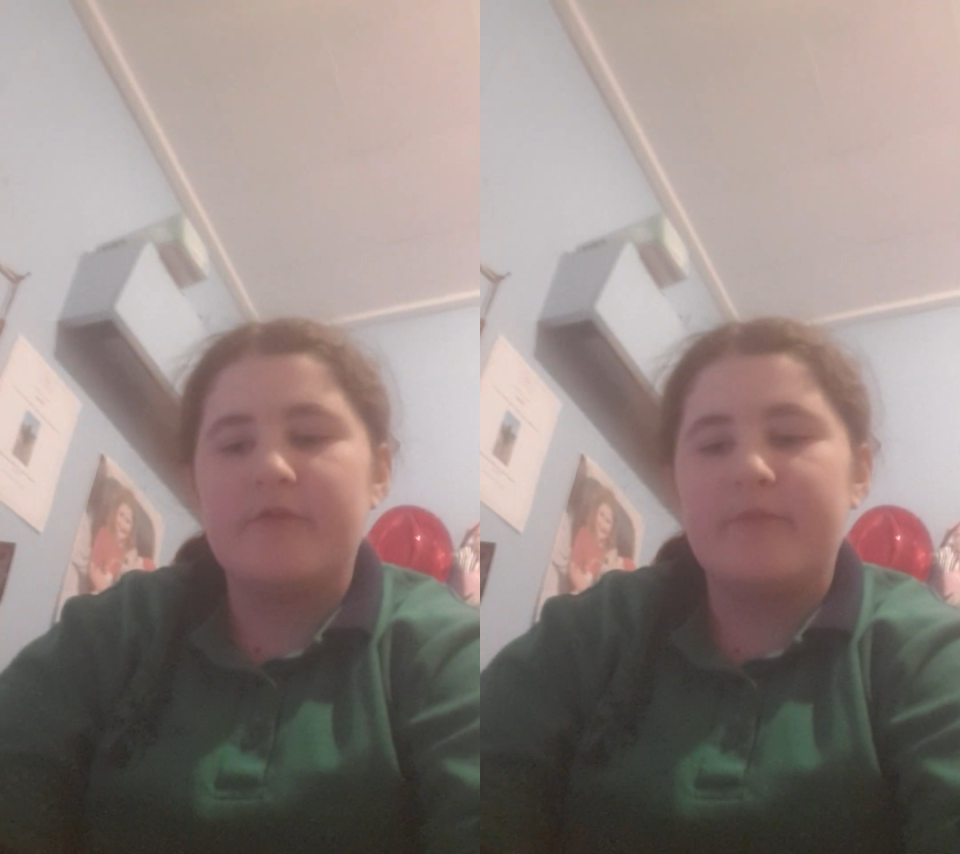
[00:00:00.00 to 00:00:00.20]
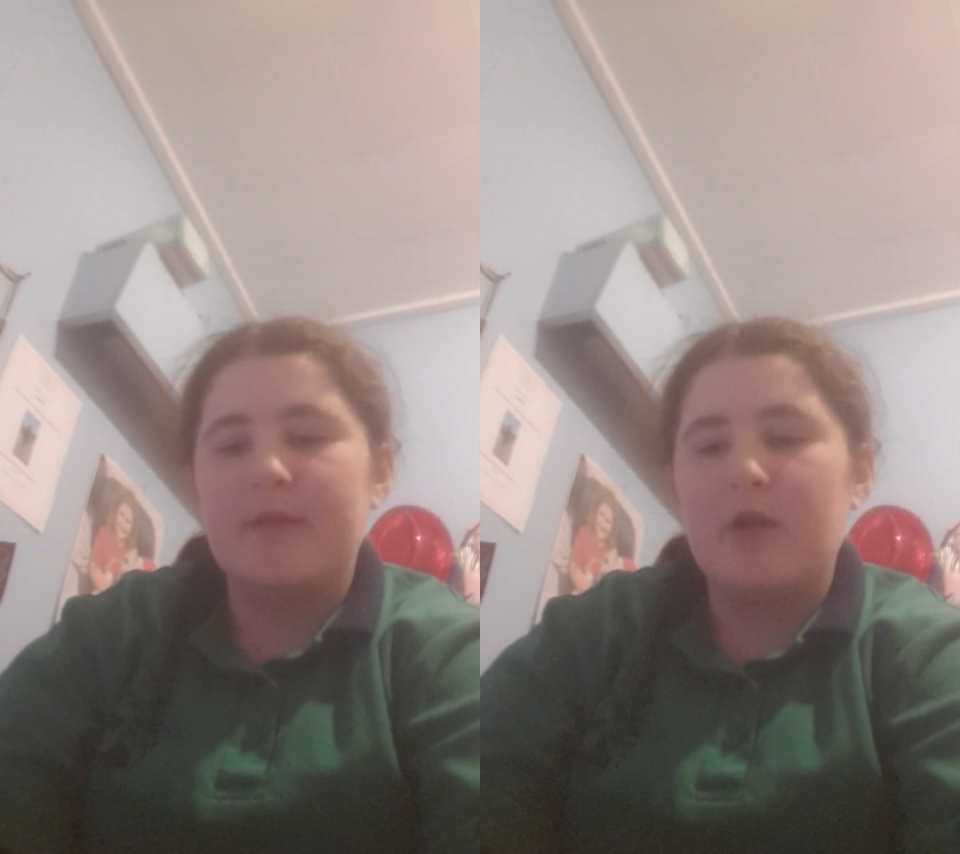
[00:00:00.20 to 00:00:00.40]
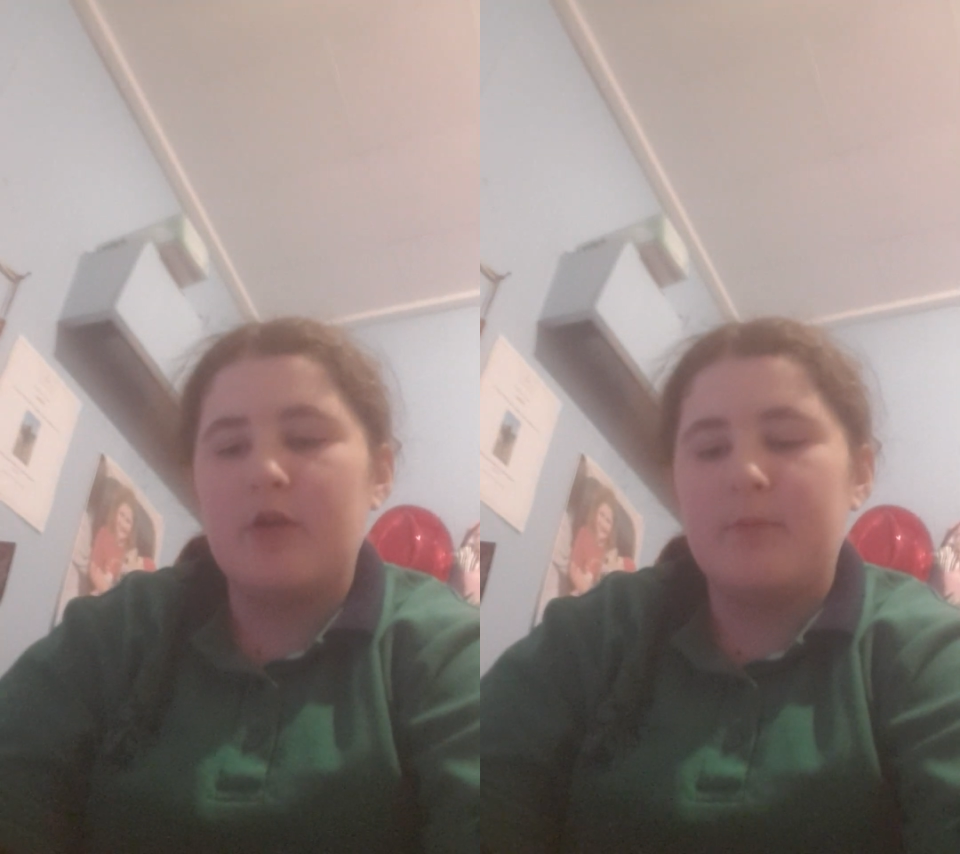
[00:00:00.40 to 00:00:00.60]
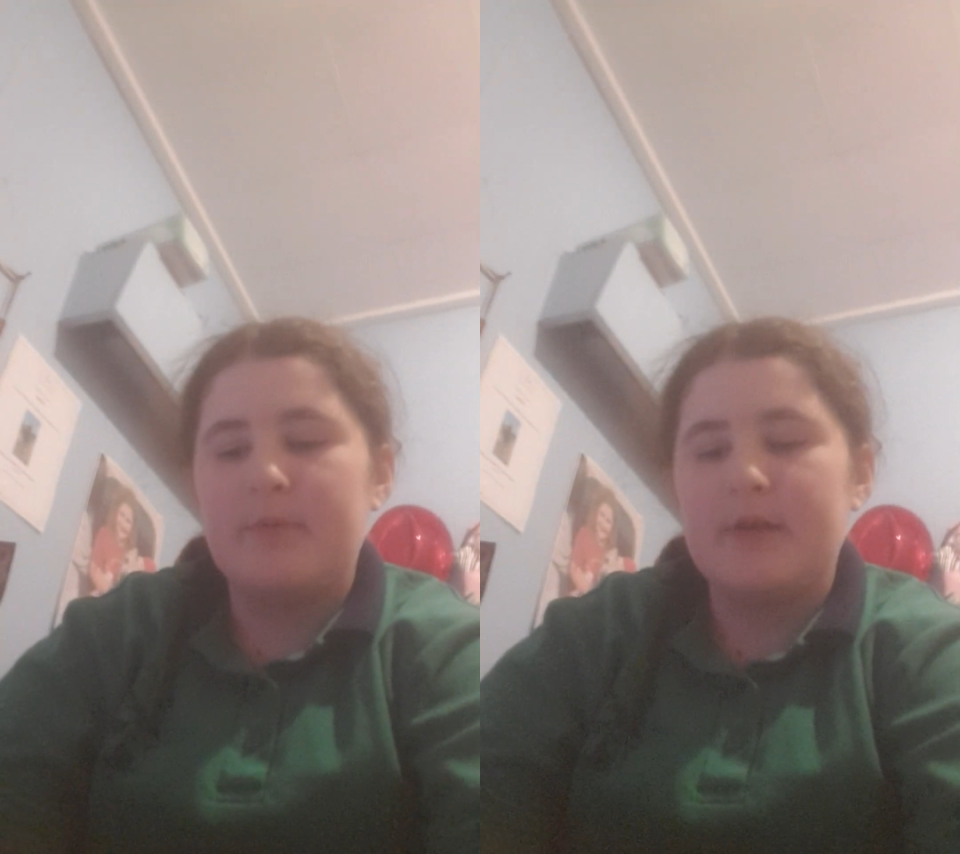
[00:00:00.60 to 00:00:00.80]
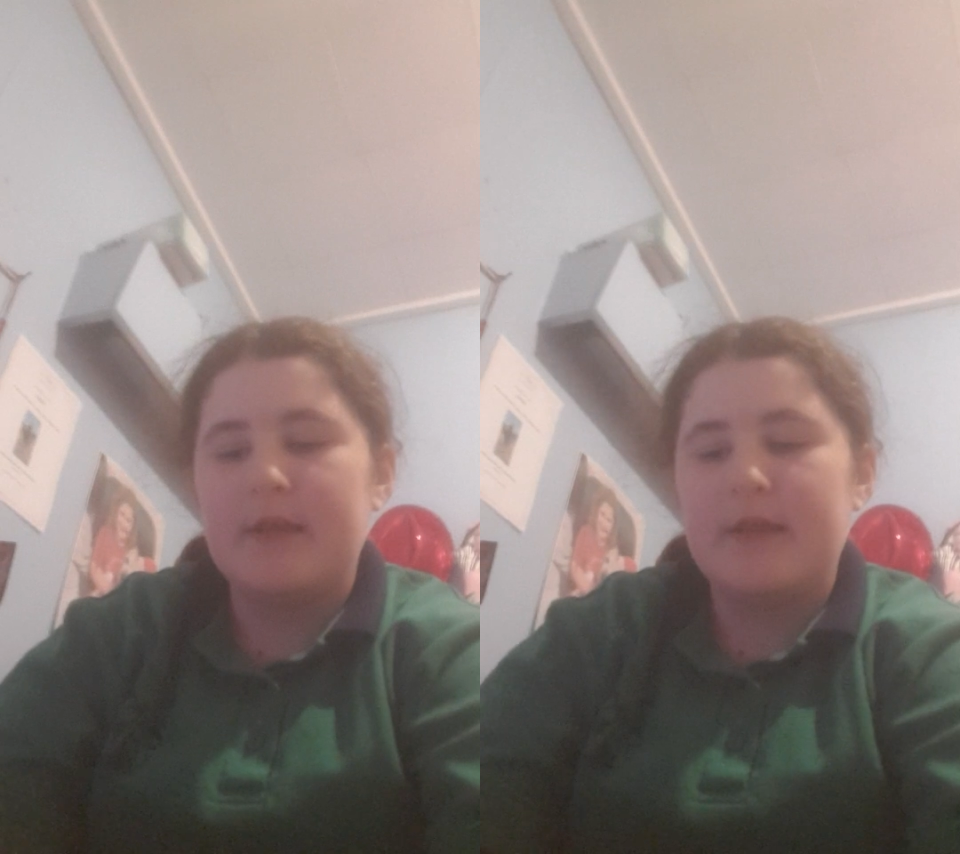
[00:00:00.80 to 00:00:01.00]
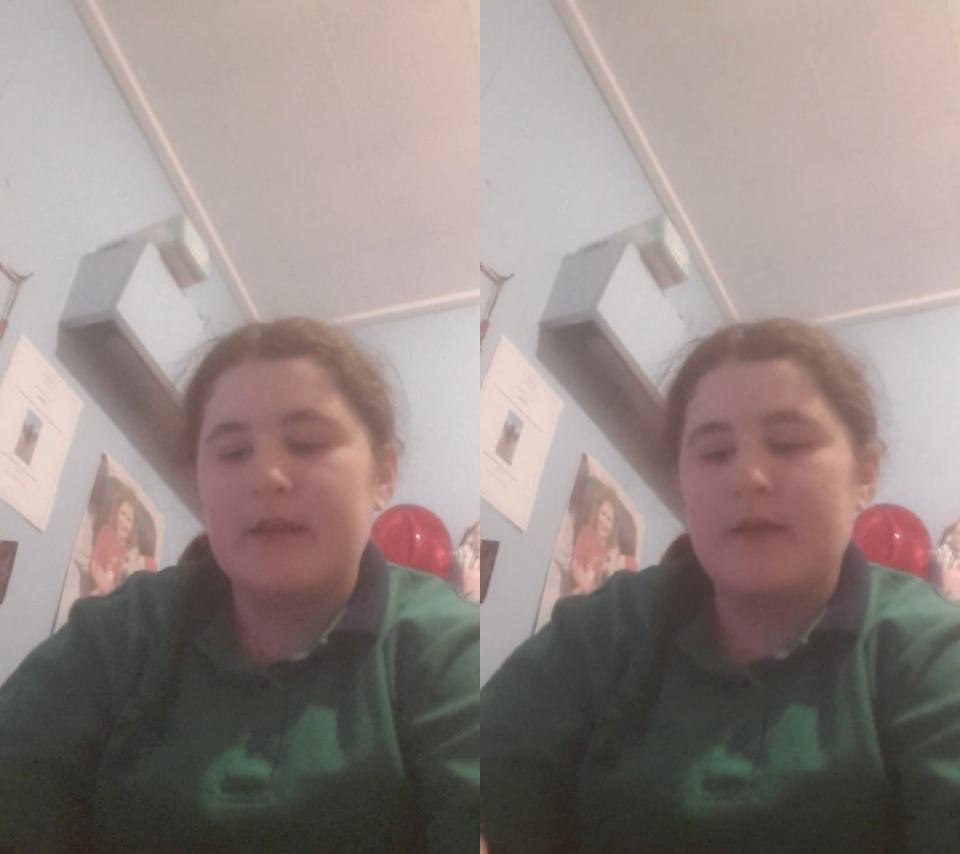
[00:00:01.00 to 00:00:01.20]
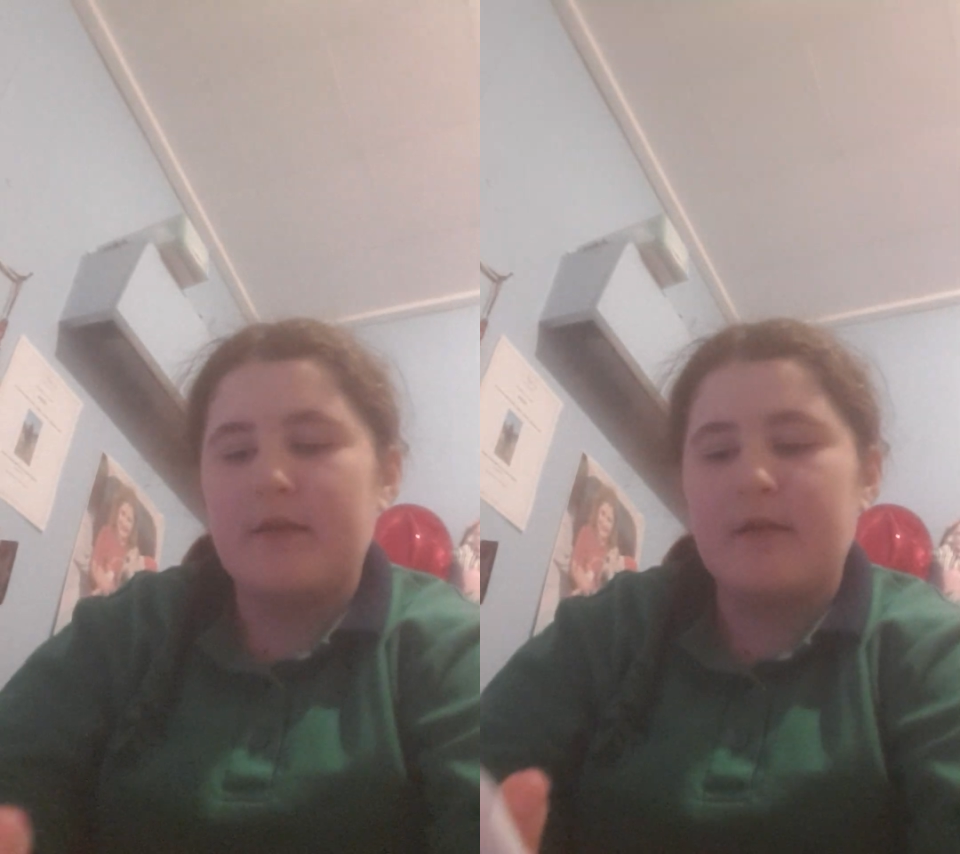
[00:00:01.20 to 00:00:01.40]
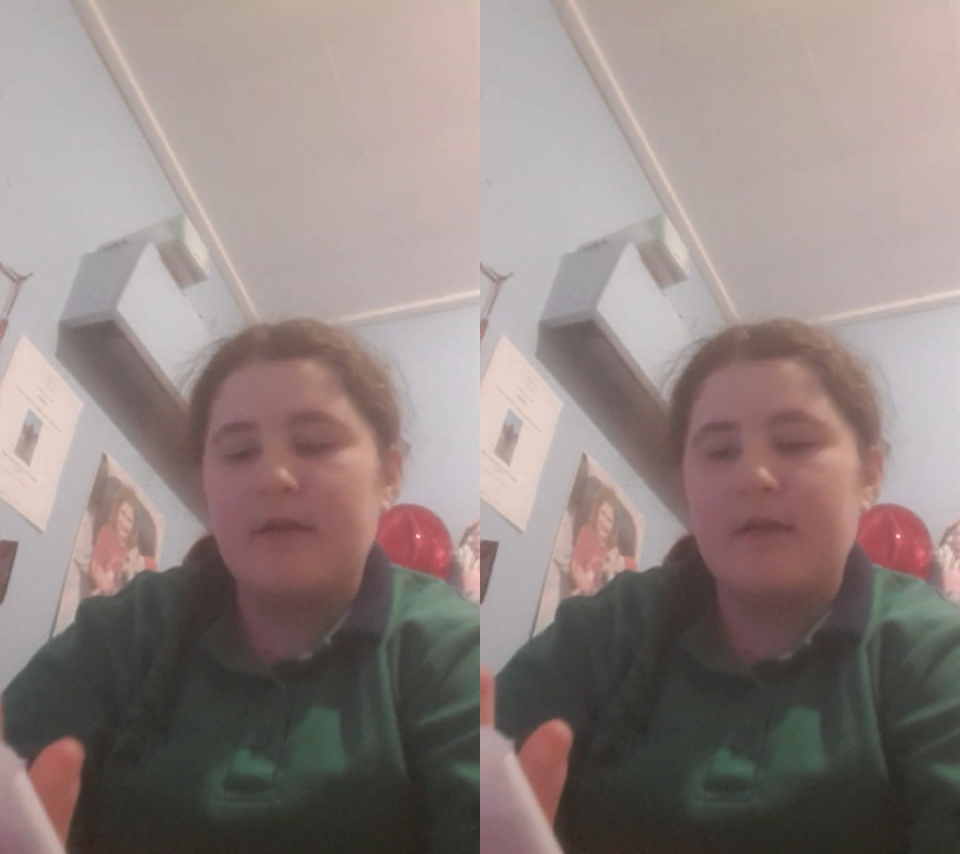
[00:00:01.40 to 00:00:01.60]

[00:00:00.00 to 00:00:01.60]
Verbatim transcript: of me opening